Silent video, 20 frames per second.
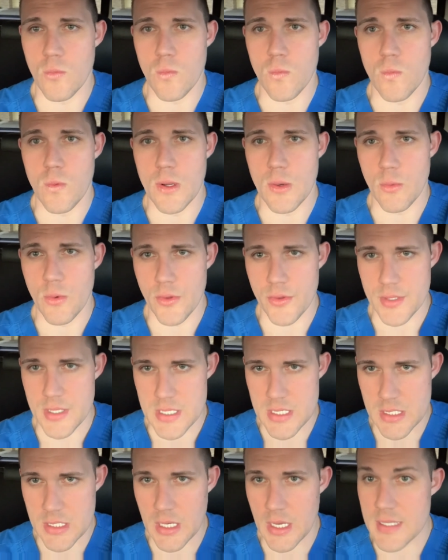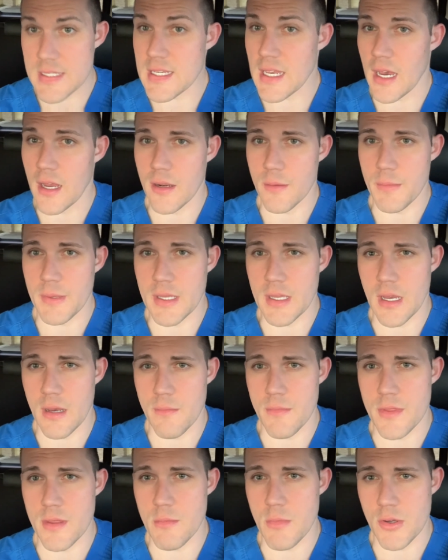we will discuss how to
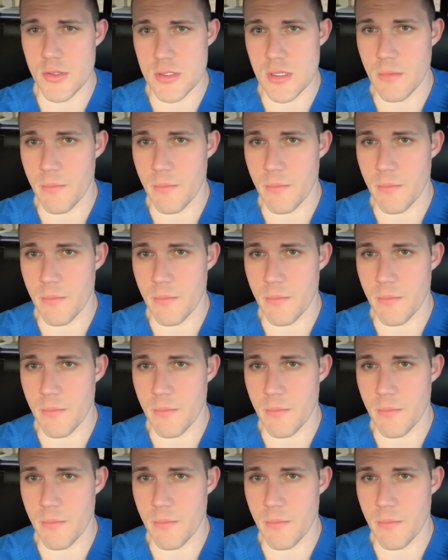become the most